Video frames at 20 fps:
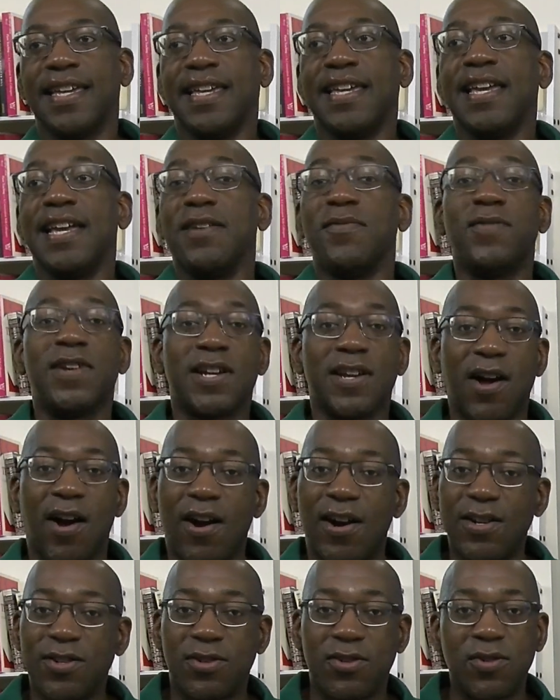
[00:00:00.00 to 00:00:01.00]
in
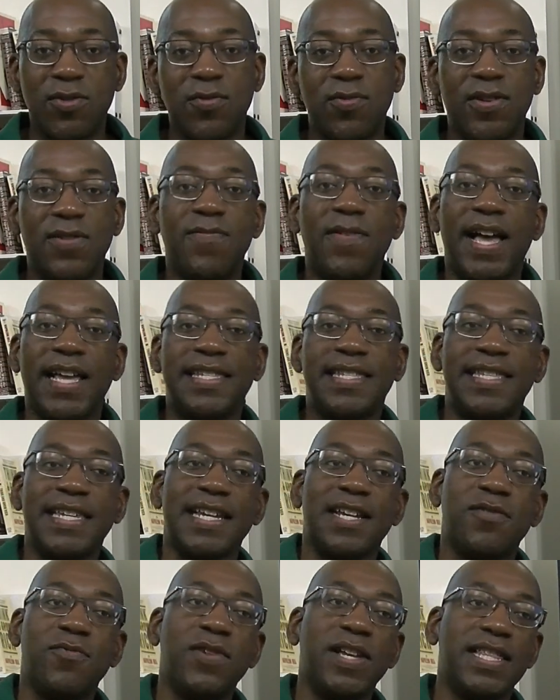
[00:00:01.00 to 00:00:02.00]
regard to
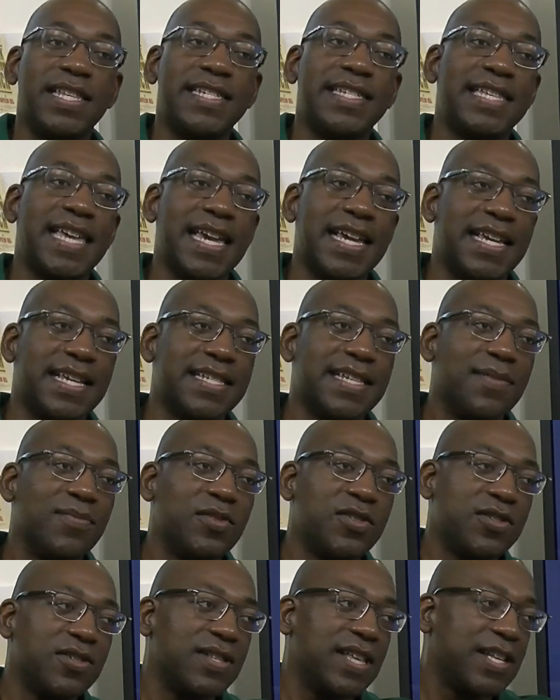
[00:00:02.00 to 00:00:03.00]
investing in real estate, because I'm
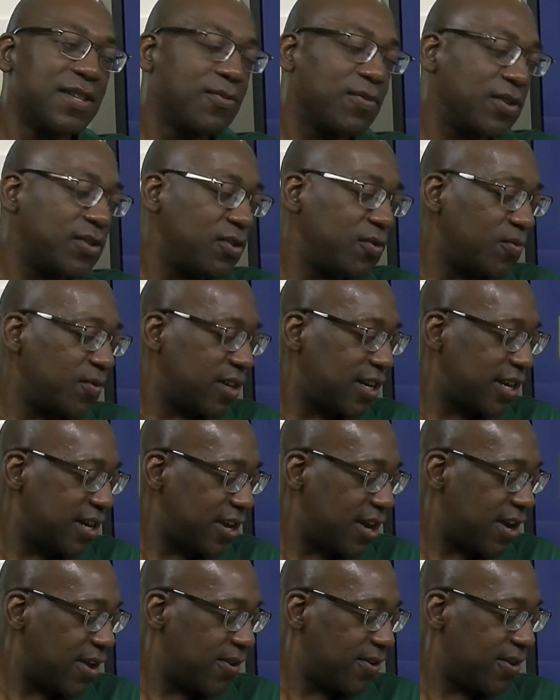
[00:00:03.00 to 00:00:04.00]
sure that's what you want to
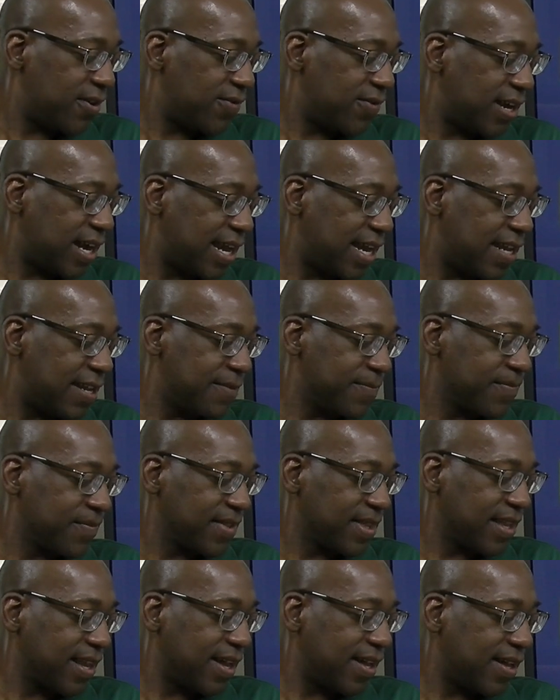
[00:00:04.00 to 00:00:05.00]
know, right?
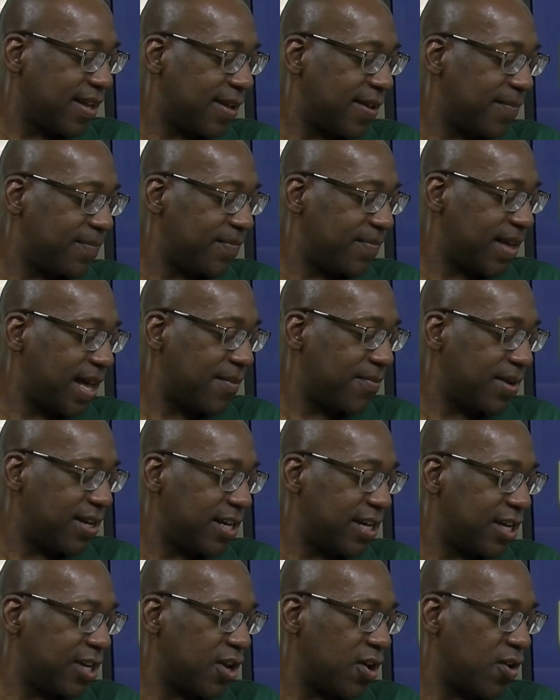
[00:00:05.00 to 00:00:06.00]
I'm going
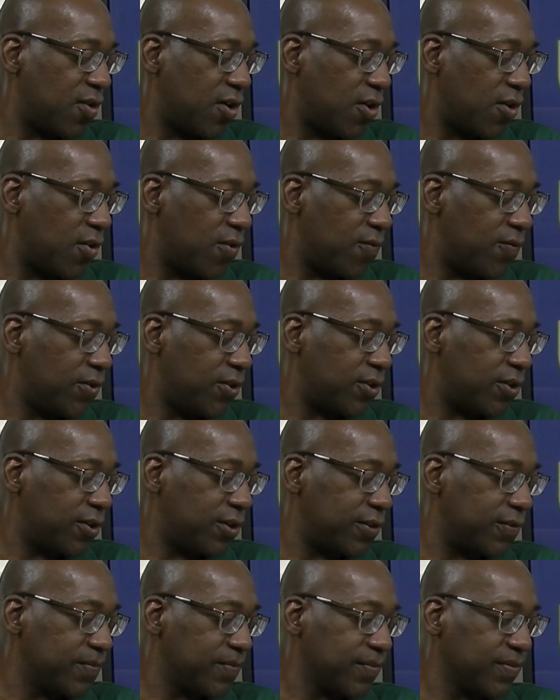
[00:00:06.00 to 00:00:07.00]
to go
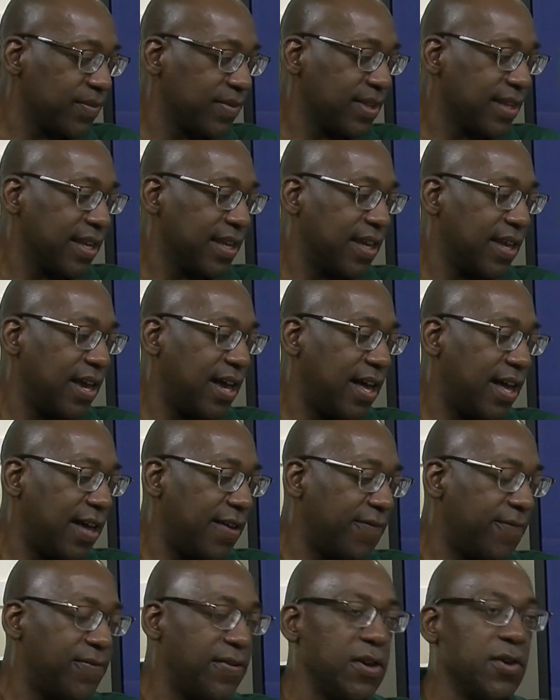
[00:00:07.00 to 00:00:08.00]
over a
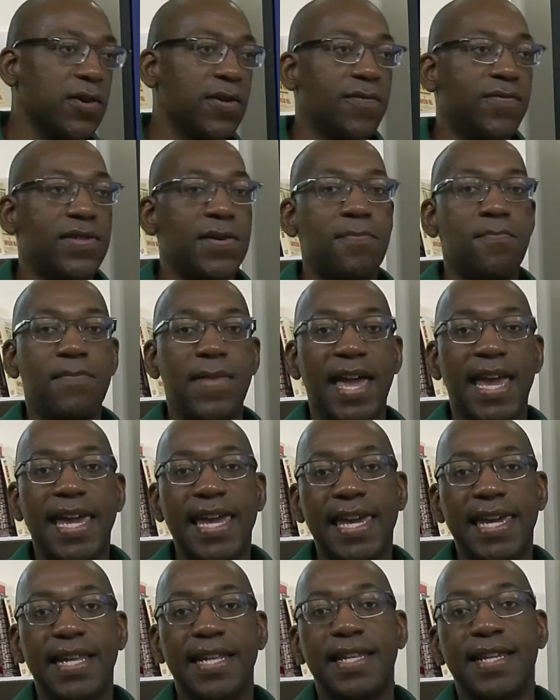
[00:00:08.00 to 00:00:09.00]
few of the
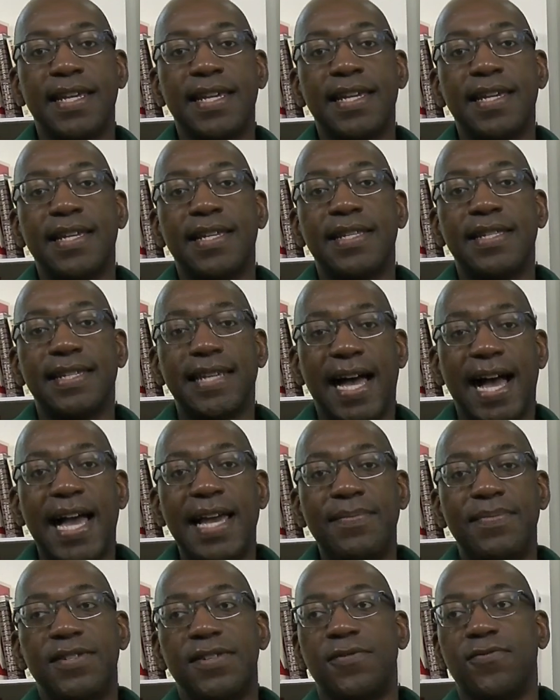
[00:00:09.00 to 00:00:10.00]
main
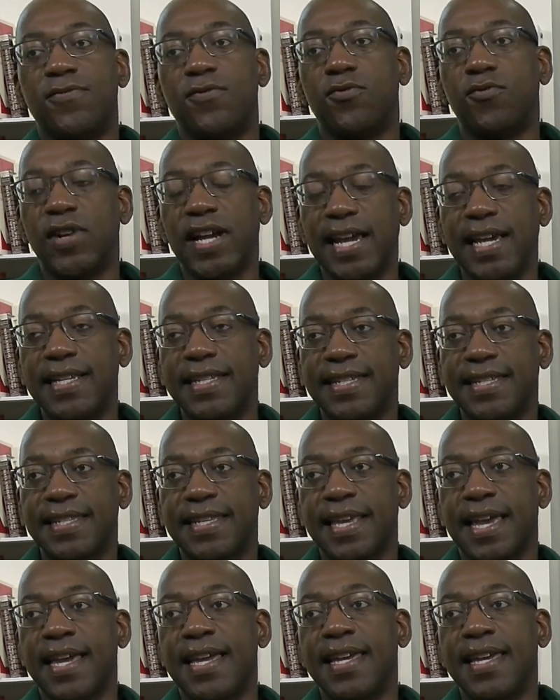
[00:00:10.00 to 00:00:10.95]
types of risk